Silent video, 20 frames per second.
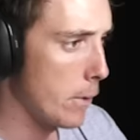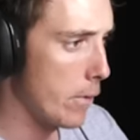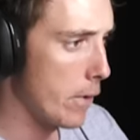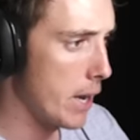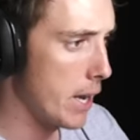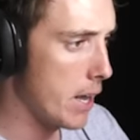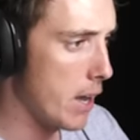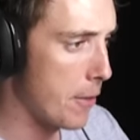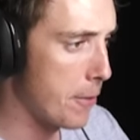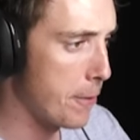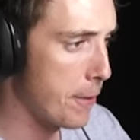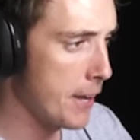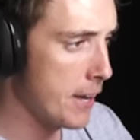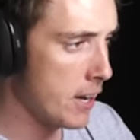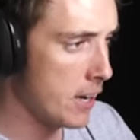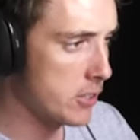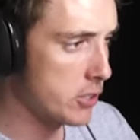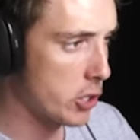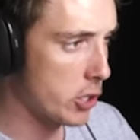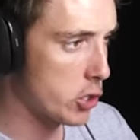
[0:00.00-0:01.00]
Ready? I think
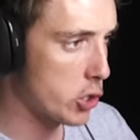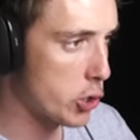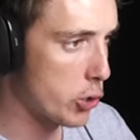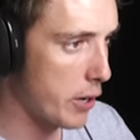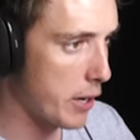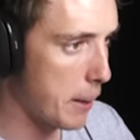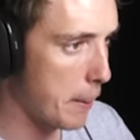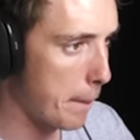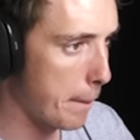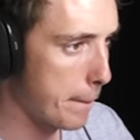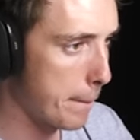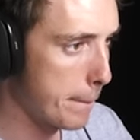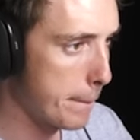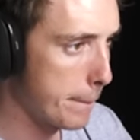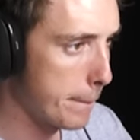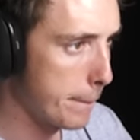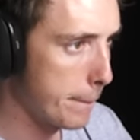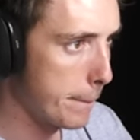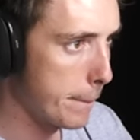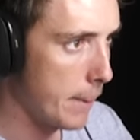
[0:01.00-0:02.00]
I just gotta trick him.
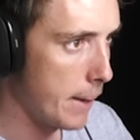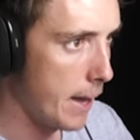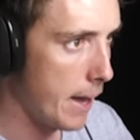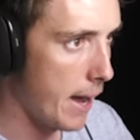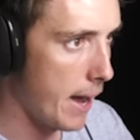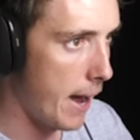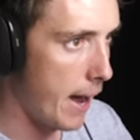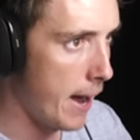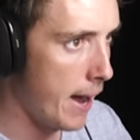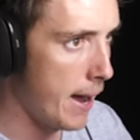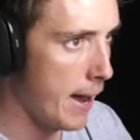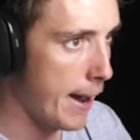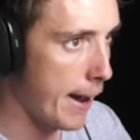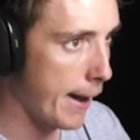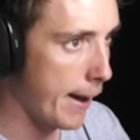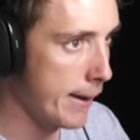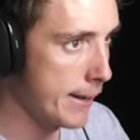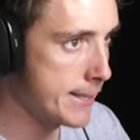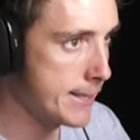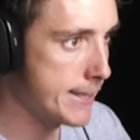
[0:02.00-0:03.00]
Ha!
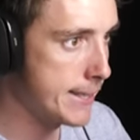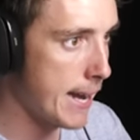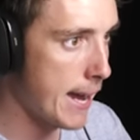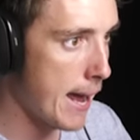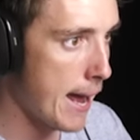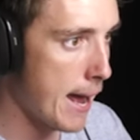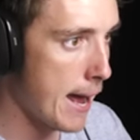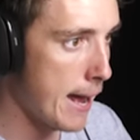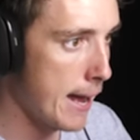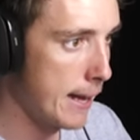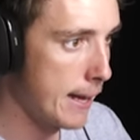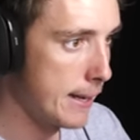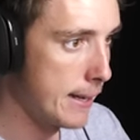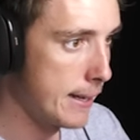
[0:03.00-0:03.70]
Gotcha!